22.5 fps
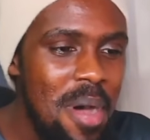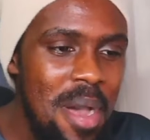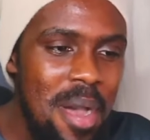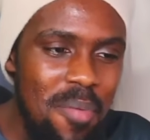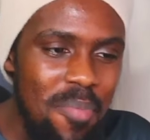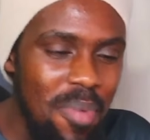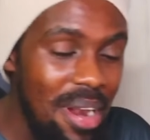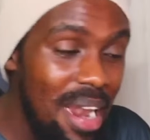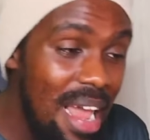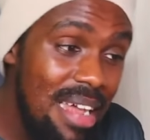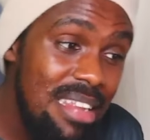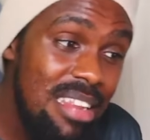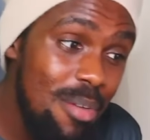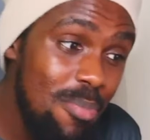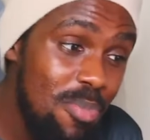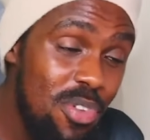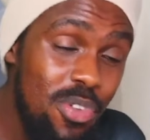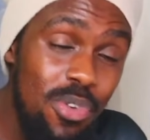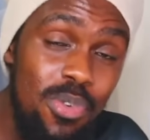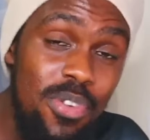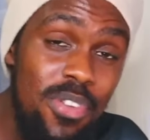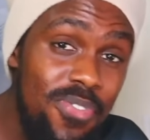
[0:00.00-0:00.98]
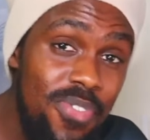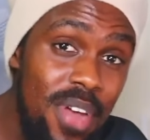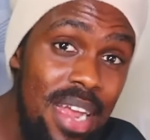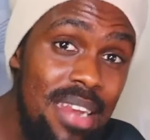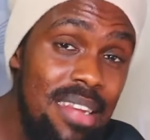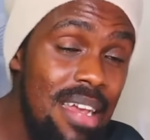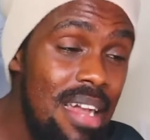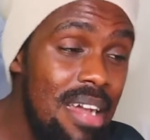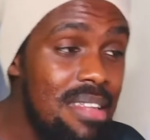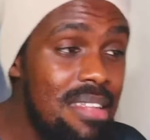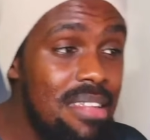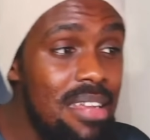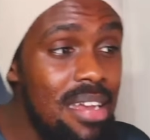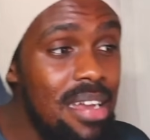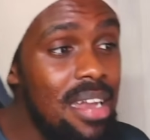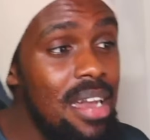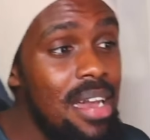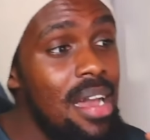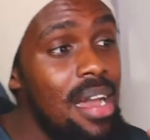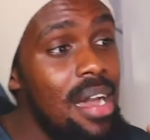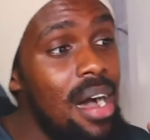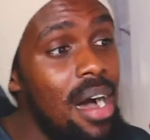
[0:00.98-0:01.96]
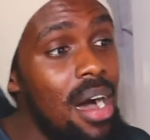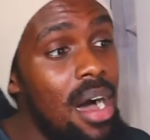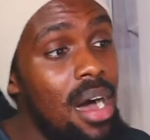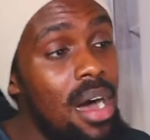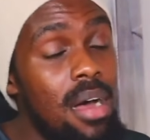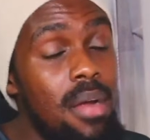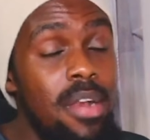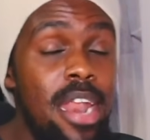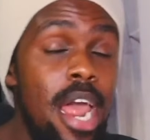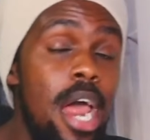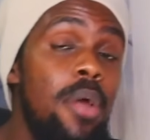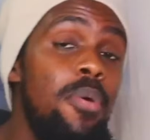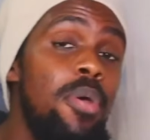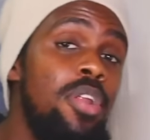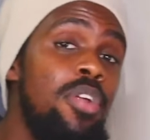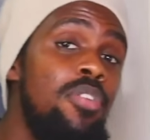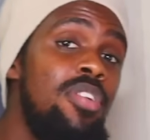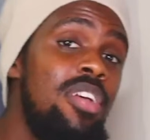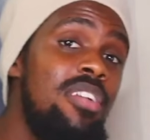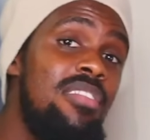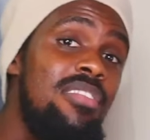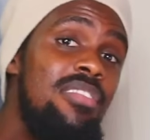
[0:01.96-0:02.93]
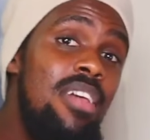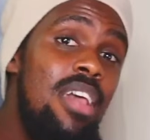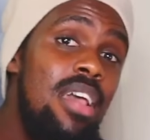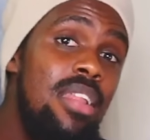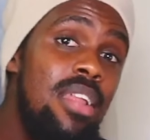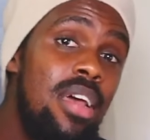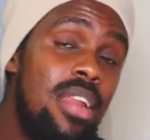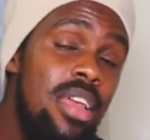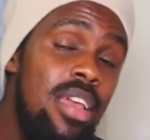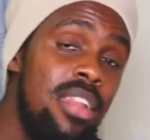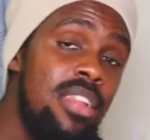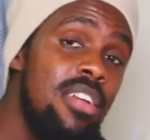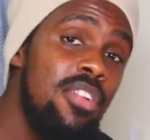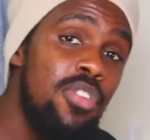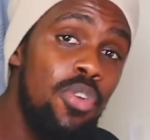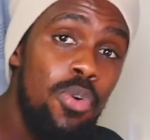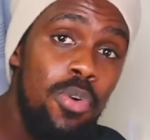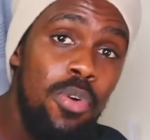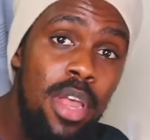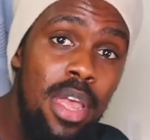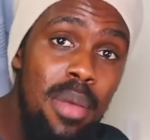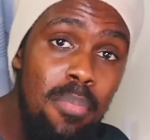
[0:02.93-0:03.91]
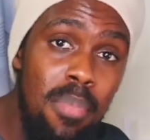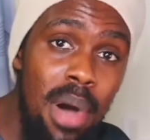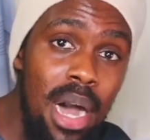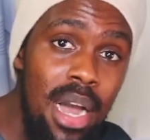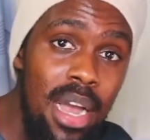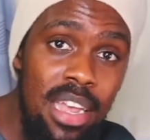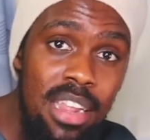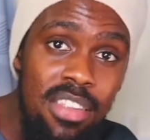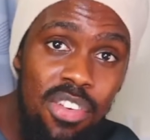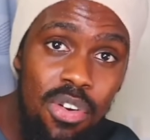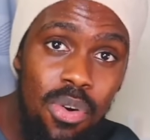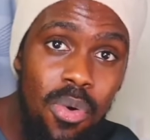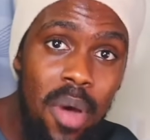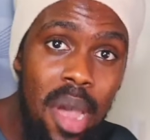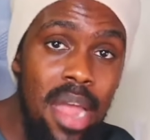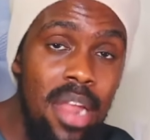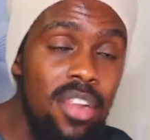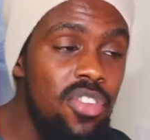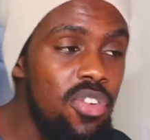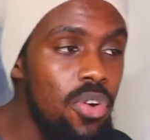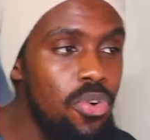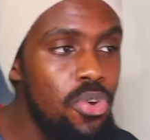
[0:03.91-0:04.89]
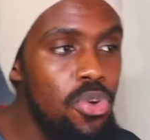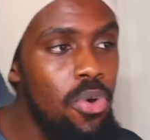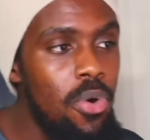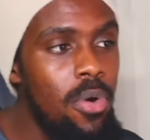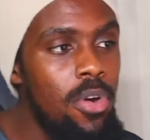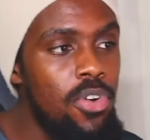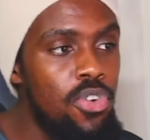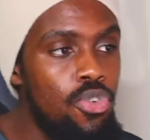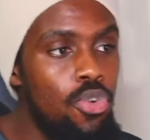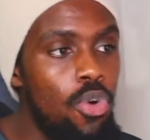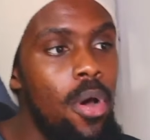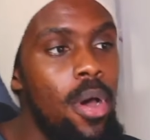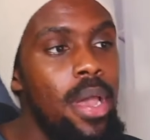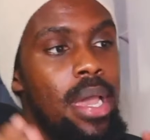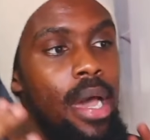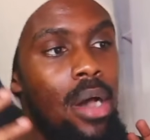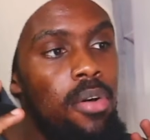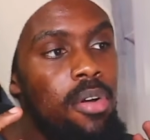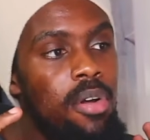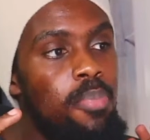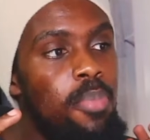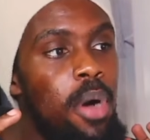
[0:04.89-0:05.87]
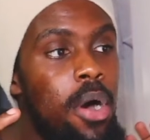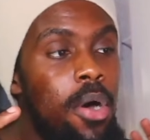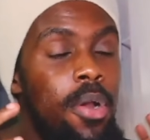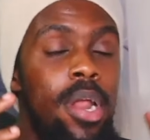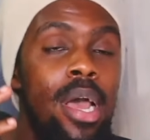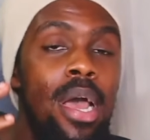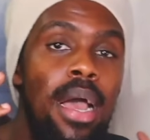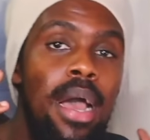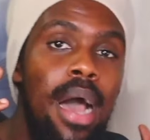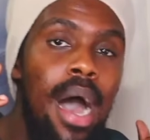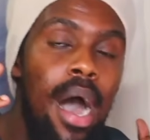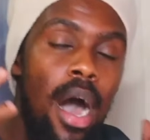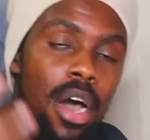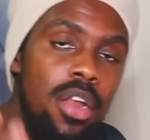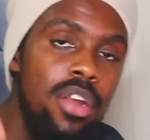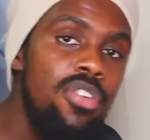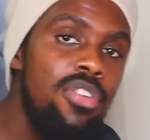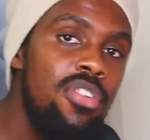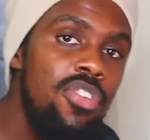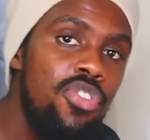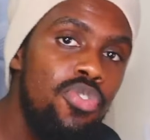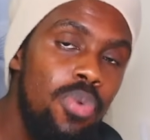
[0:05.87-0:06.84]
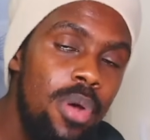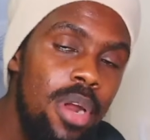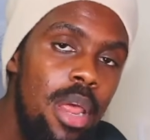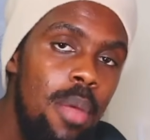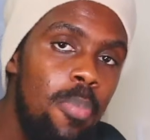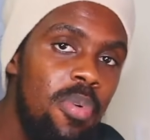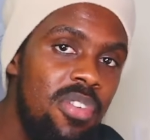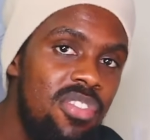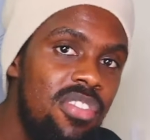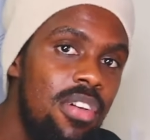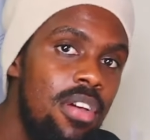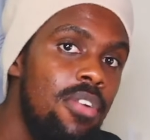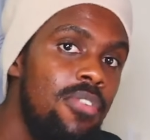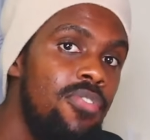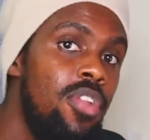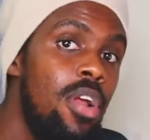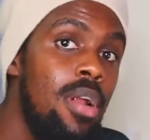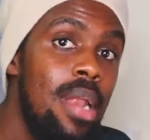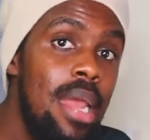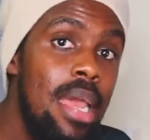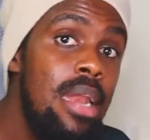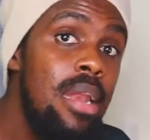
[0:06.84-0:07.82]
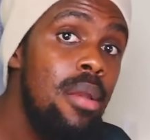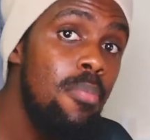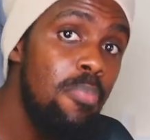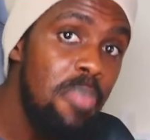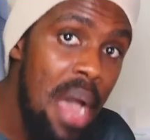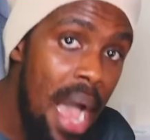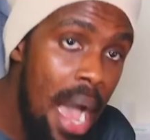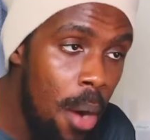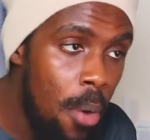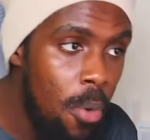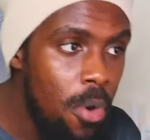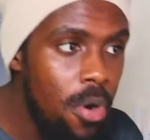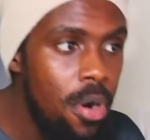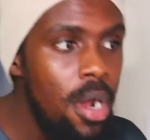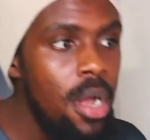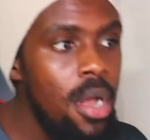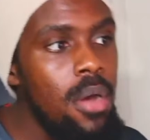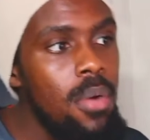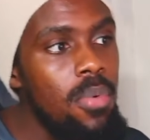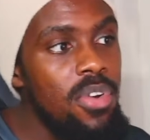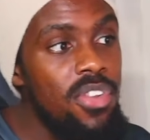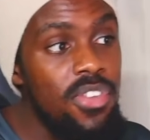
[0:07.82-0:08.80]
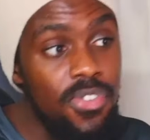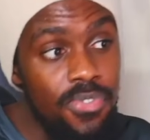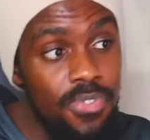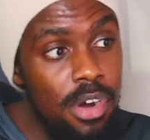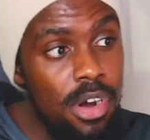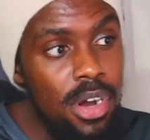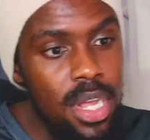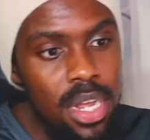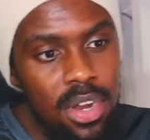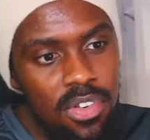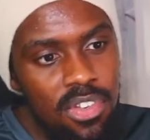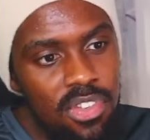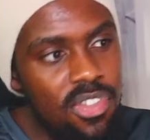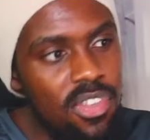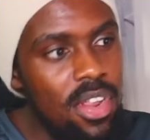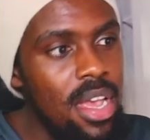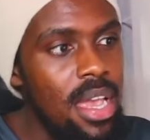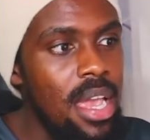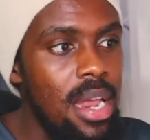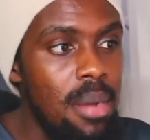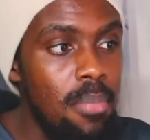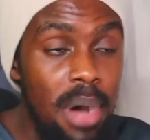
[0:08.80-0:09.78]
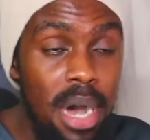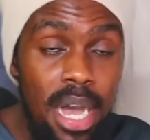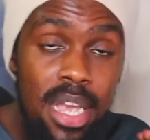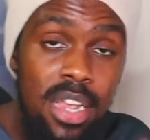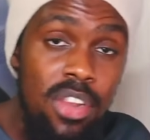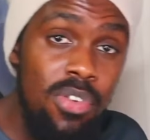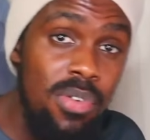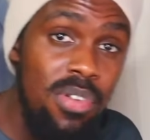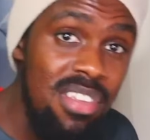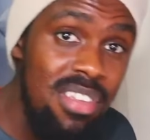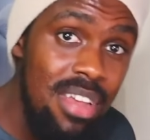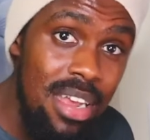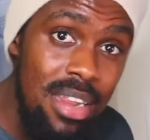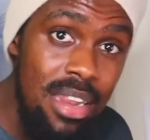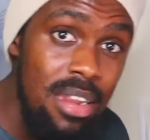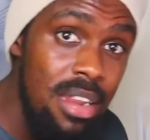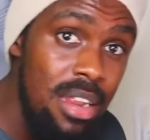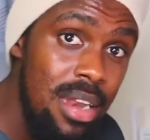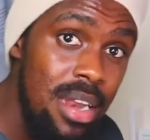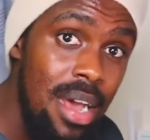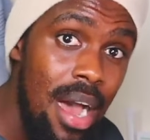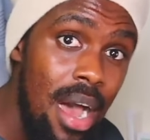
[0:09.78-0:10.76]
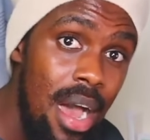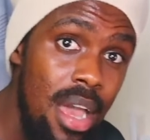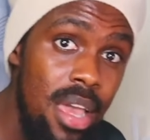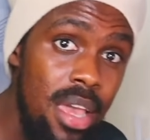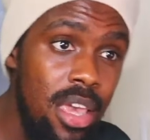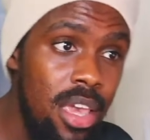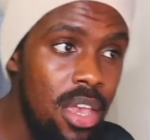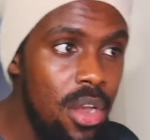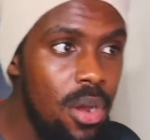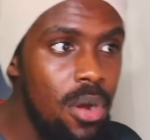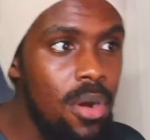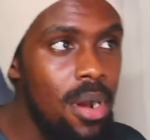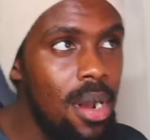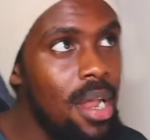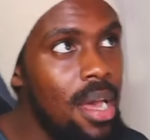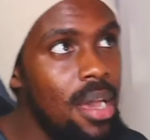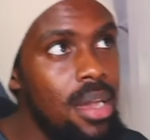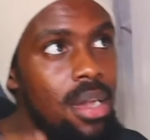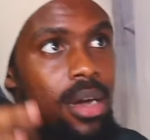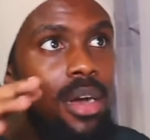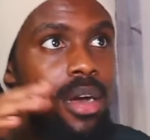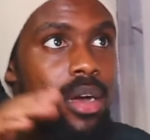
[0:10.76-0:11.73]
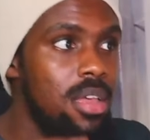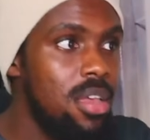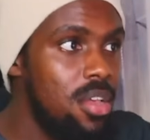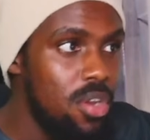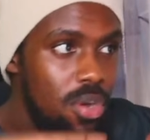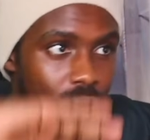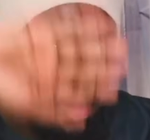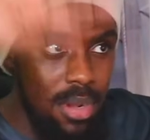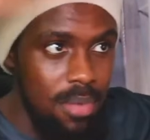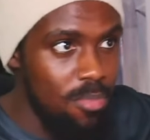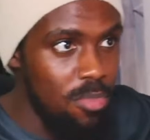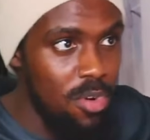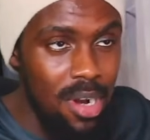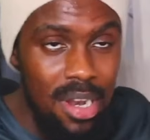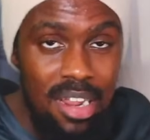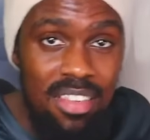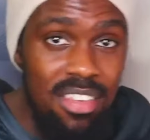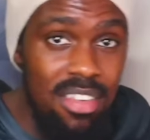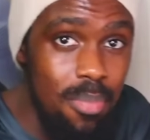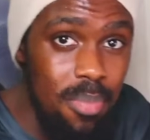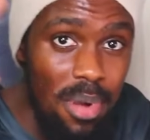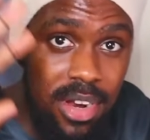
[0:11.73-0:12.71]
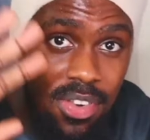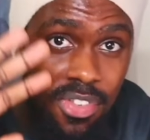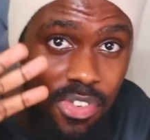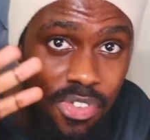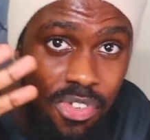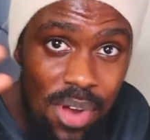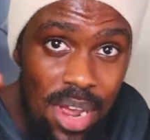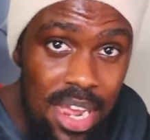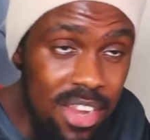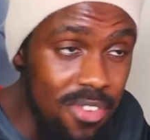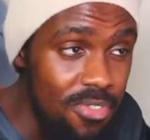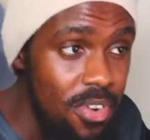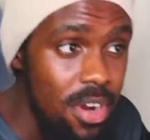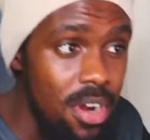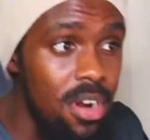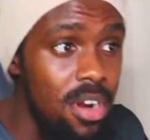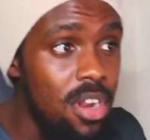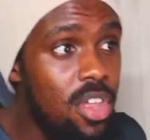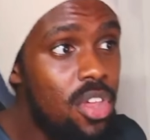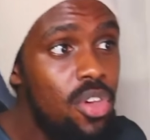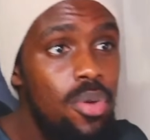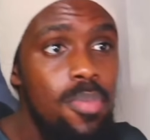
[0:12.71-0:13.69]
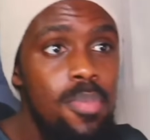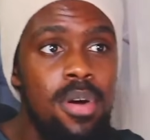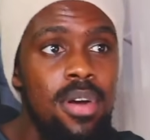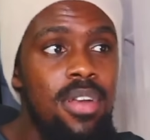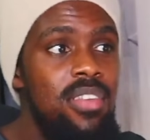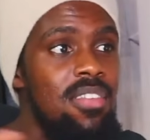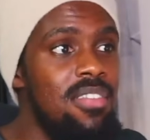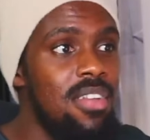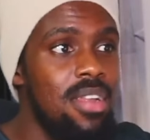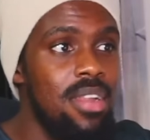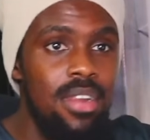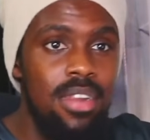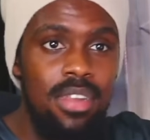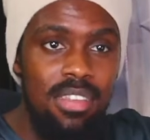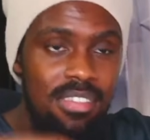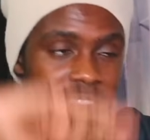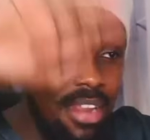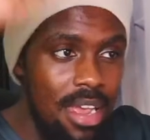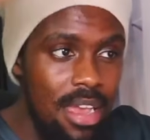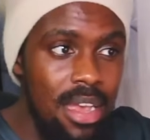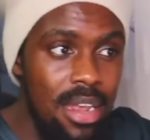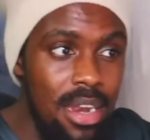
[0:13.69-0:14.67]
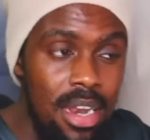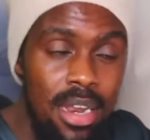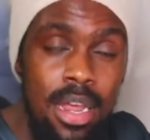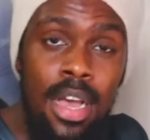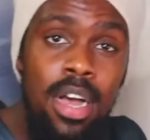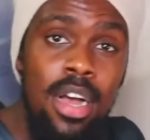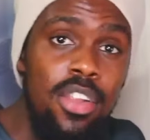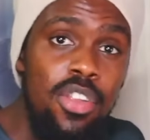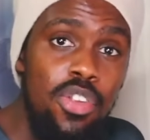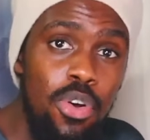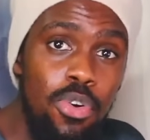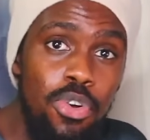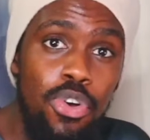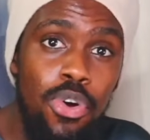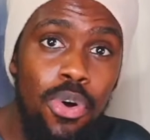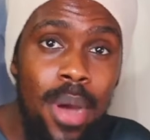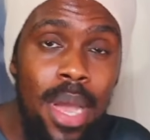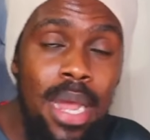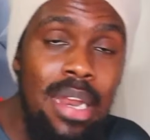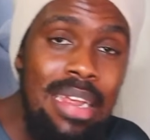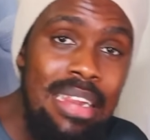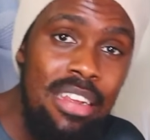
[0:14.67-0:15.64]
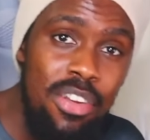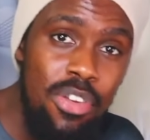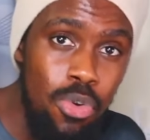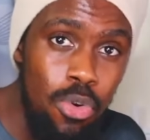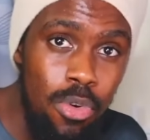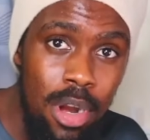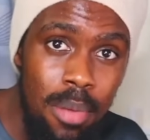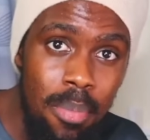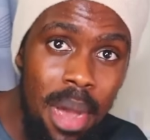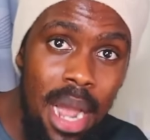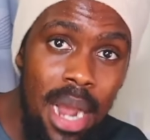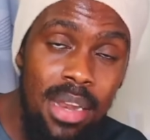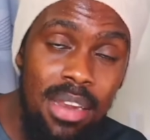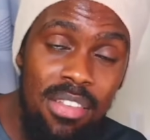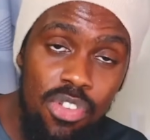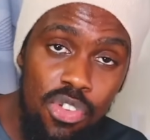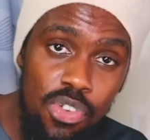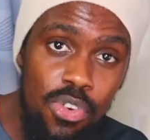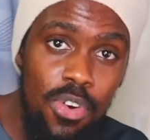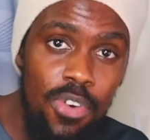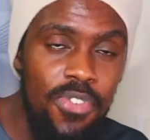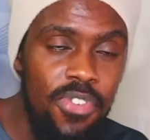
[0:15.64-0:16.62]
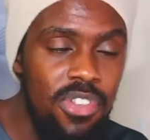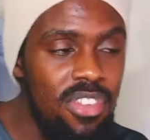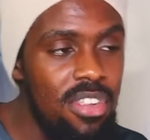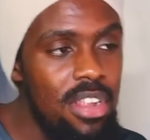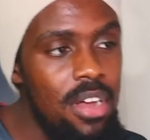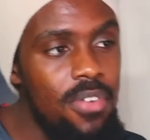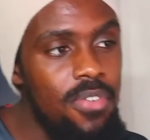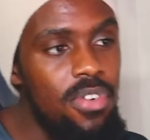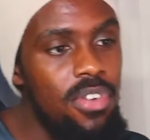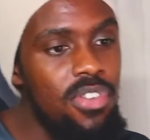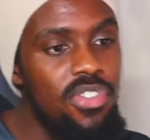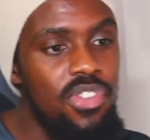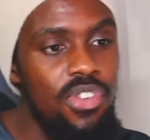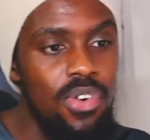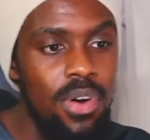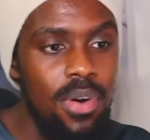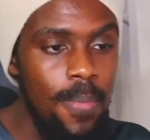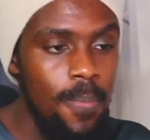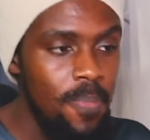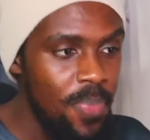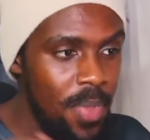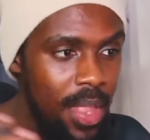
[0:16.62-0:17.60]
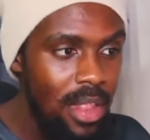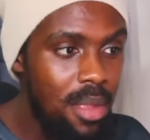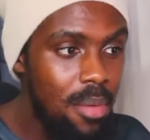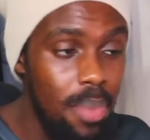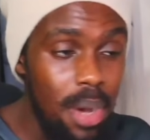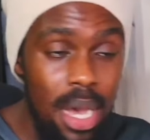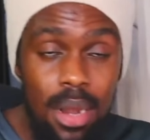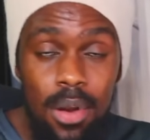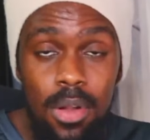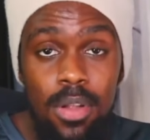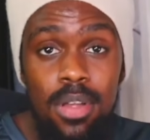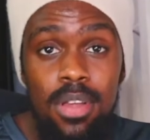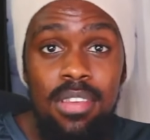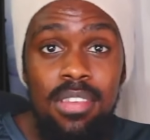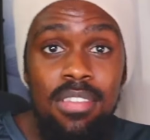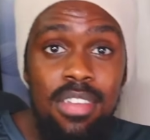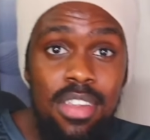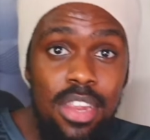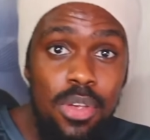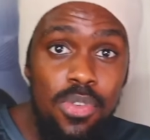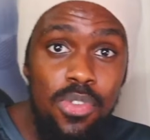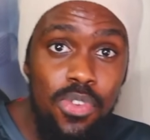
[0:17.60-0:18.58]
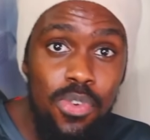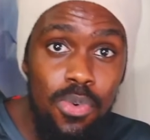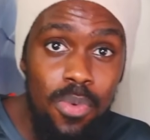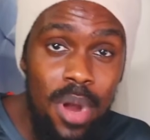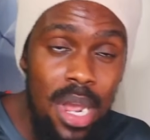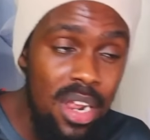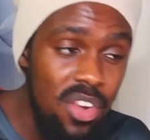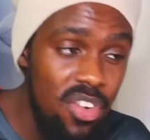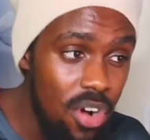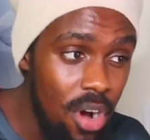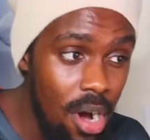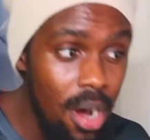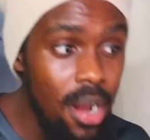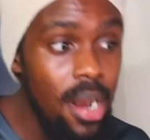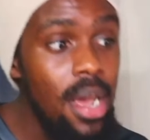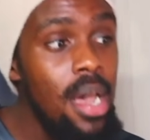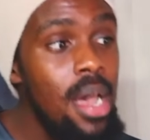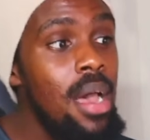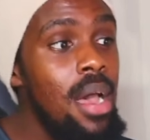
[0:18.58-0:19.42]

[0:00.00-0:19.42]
But last episode was fantastic. Narrator did say that Itadori, Mahito, and Todo are drawing out about 120% of their latent power, which is very interesting. And Mahito has kicked it into high gear. Like, you know, he released a bunch of transfigured humans, and he's taken Todo and Itadori back to surface level. So the battle continues to rage on.